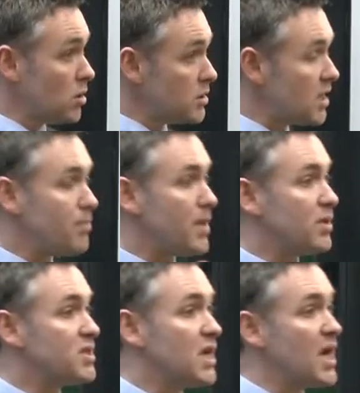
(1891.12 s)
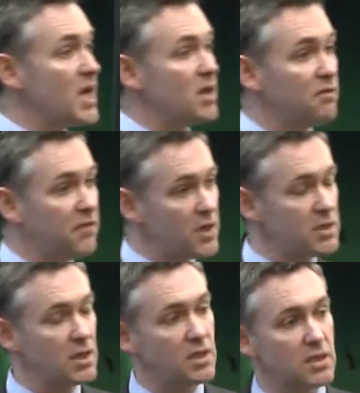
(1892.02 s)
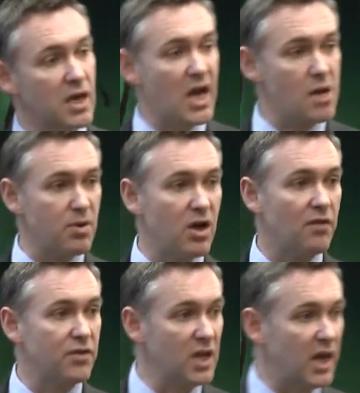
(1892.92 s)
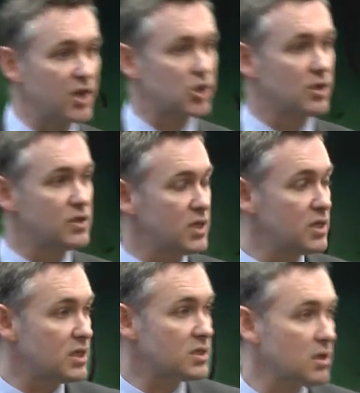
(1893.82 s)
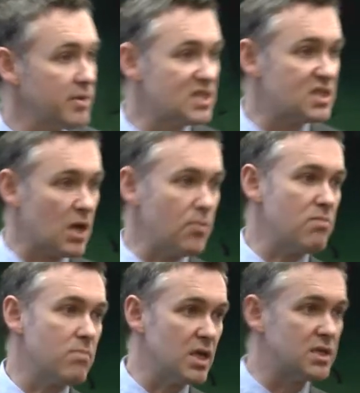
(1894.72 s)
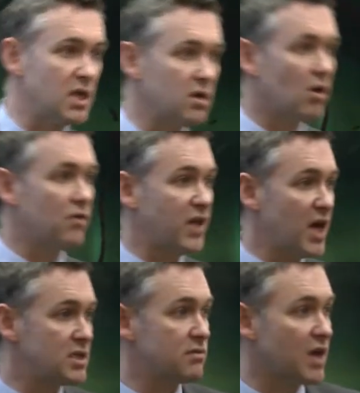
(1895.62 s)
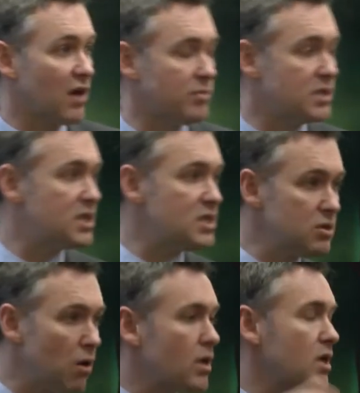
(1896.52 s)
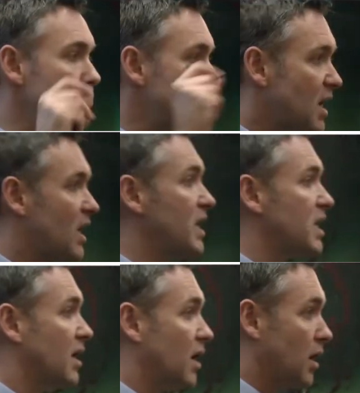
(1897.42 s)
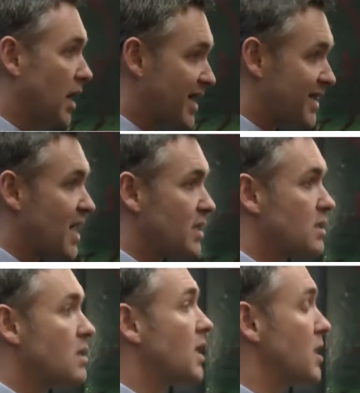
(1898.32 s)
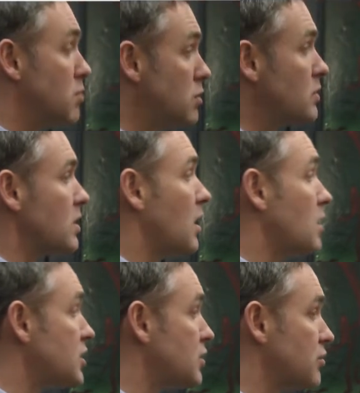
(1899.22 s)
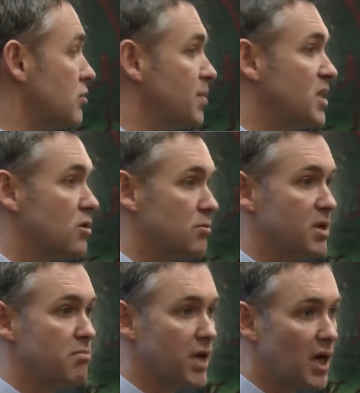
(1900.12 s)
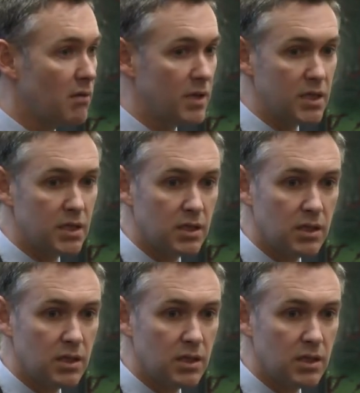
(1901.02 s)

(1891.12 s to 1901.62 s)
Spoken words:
Some people are saying the first thing that's going to happen after the elections is there's going to be a summit meeting of the heads of government, and it's not going to be clear at that time who's the largest group in the European Parliament.